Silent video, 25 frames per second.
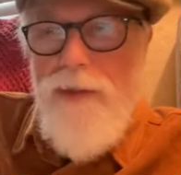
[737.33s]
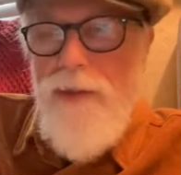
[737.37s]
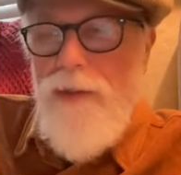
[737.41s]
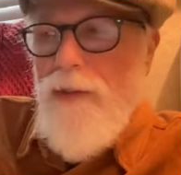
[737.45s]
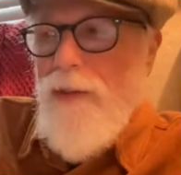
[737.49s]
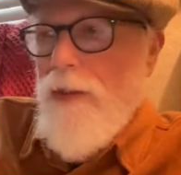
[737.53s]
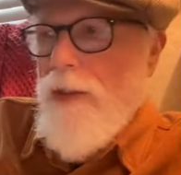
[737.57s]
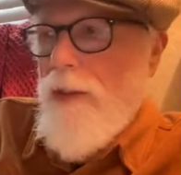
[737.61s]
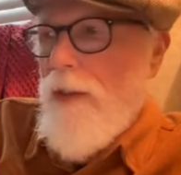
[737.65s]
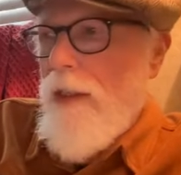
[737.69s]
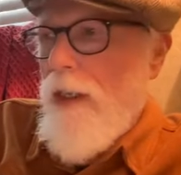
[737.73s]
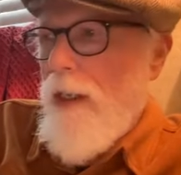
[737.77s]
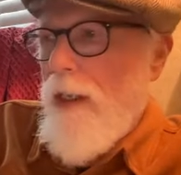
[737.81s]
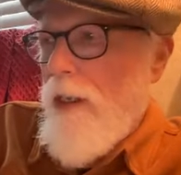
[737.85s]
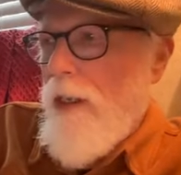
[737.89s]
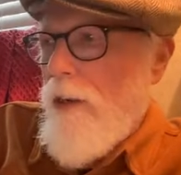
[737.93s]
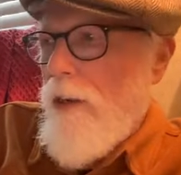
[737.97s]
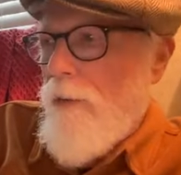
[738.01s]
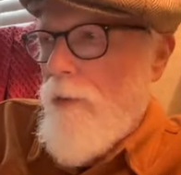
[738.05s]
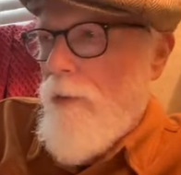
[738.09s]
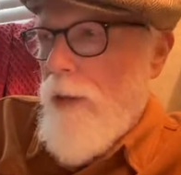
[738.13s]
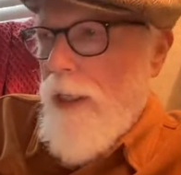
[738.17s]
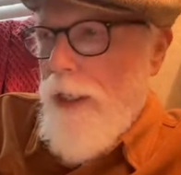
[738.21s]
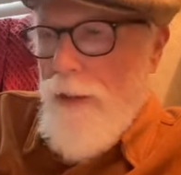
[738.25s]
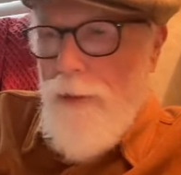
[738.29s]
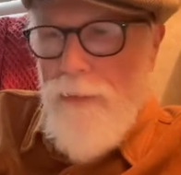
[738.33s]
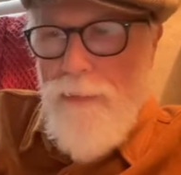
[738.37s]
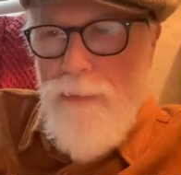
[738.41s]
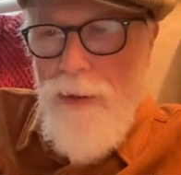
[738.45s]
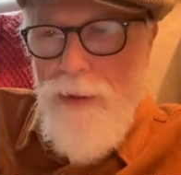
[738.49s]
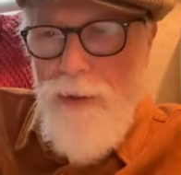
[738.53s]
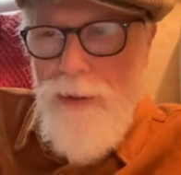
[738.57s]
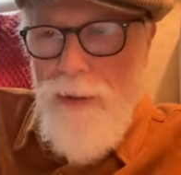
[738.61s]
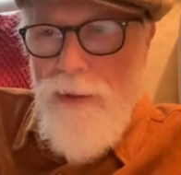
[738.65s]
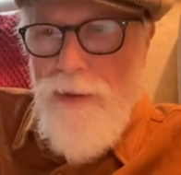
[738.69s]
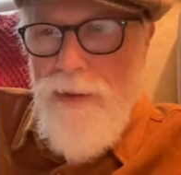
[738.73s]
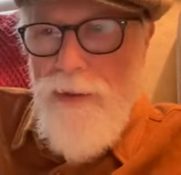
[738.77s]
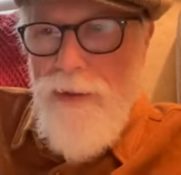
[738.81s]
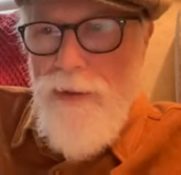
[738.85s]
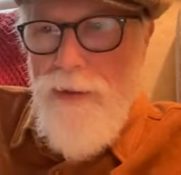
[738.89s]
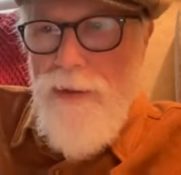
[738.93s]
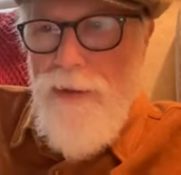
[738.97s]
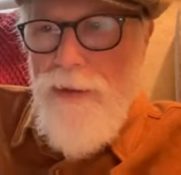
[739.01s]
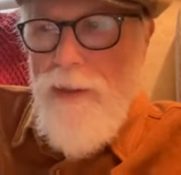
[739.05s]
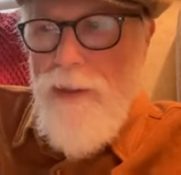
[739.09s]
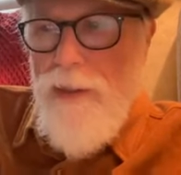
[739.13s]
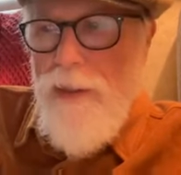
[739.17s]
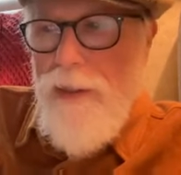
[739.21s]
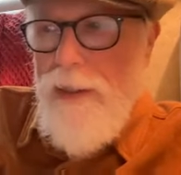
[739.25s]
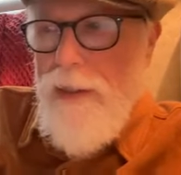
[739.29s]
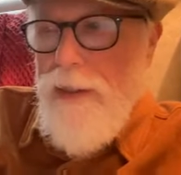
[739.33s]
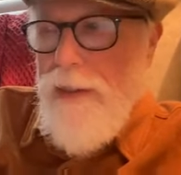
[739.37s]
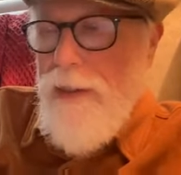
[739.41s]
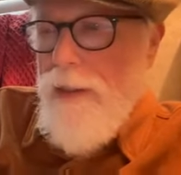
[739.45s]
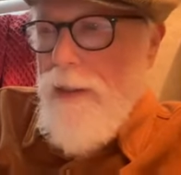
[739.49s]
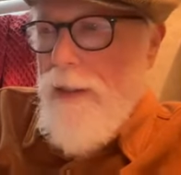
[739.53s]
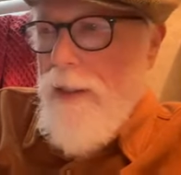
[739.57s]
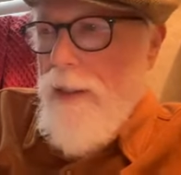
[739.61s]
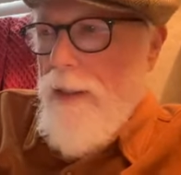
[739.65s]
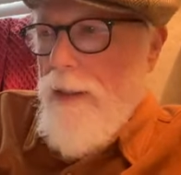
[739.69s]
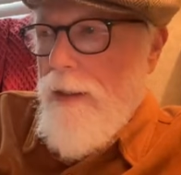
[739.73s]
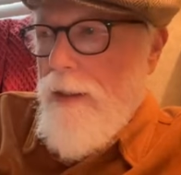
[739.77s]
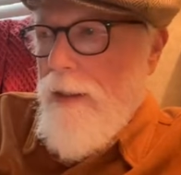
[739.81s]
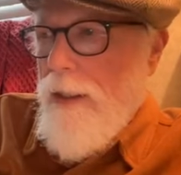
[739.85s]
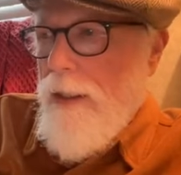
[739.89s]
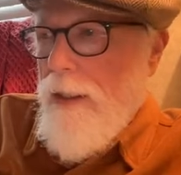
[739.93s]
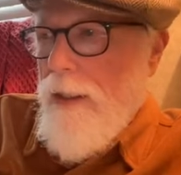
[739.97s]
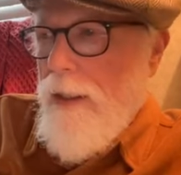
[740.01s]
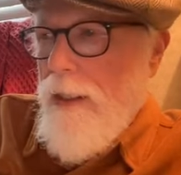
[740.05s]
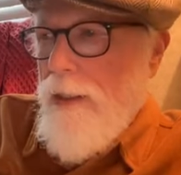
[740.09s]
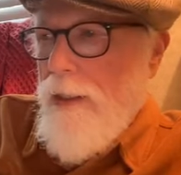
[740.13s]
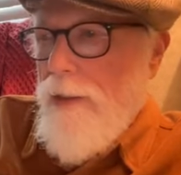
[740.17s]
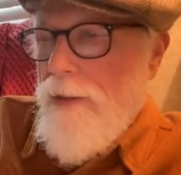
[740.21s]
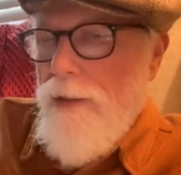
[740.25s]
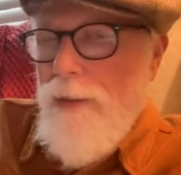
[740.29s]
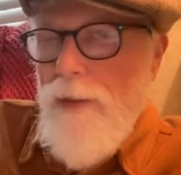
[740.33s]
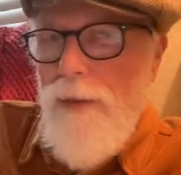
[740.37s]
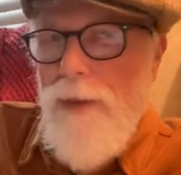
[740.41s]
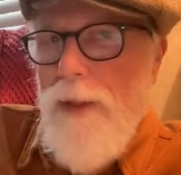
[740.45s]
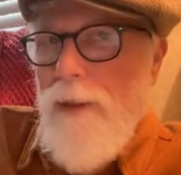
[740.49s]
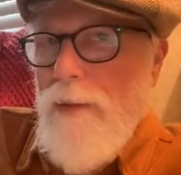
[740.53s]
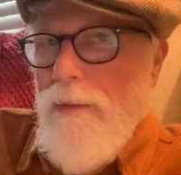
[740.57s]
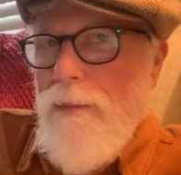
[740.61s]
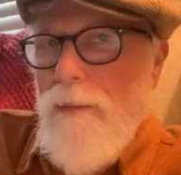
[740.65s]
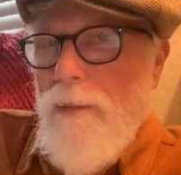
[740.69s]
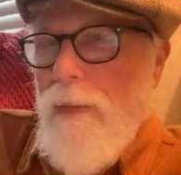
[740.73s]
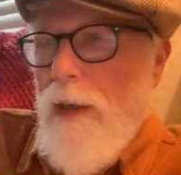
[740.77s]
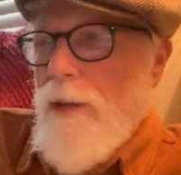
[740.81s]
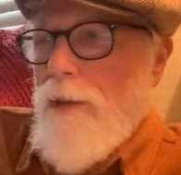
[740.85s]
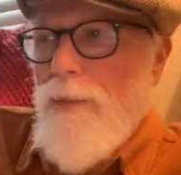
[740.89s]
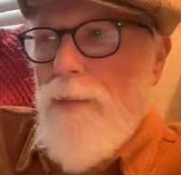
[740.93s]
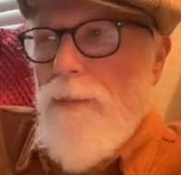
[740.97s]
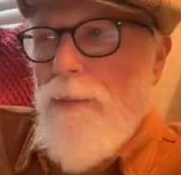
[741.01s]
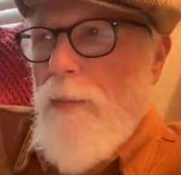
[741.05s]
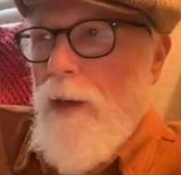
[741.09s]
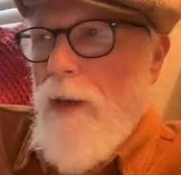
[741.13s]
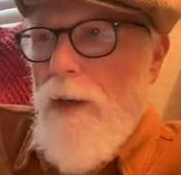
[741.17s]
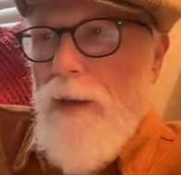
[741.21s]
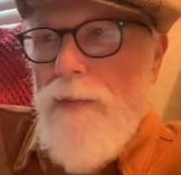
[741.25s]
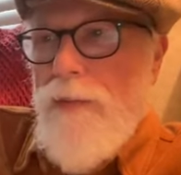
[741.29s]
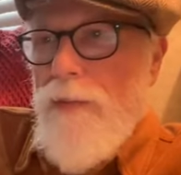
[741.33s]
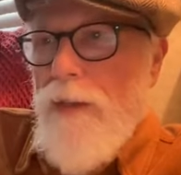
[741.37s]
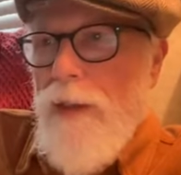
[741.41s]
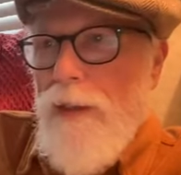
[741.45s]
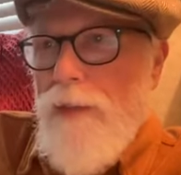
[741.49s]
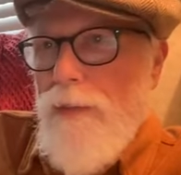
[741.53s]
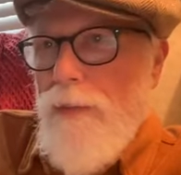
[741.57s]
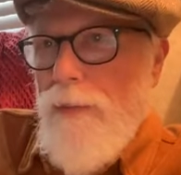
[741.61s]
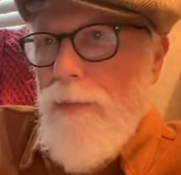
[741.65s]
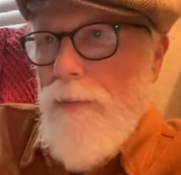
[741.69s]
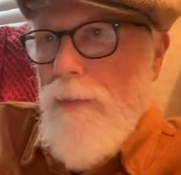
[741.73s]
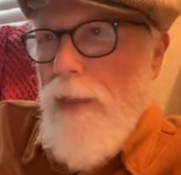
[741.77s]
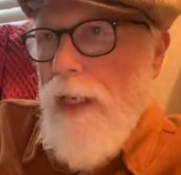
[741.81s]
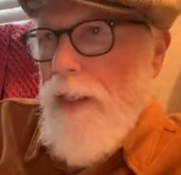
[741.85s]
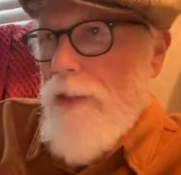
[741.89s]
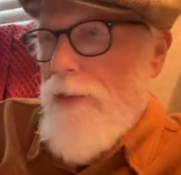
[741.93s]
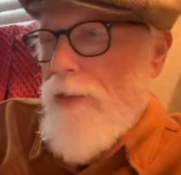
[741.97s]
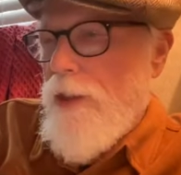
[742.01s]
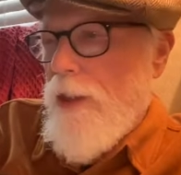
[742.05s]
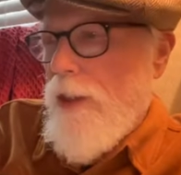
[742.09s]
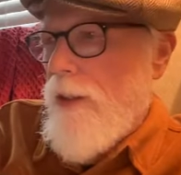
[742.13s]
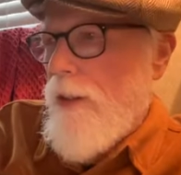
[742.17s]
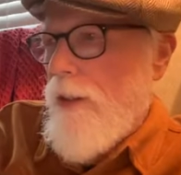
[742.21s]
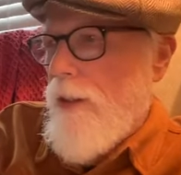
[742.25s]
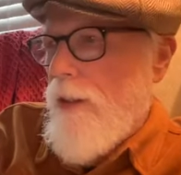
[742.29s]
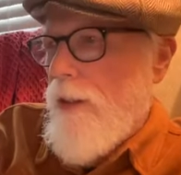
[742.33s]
and record producers that do the most marvelous magical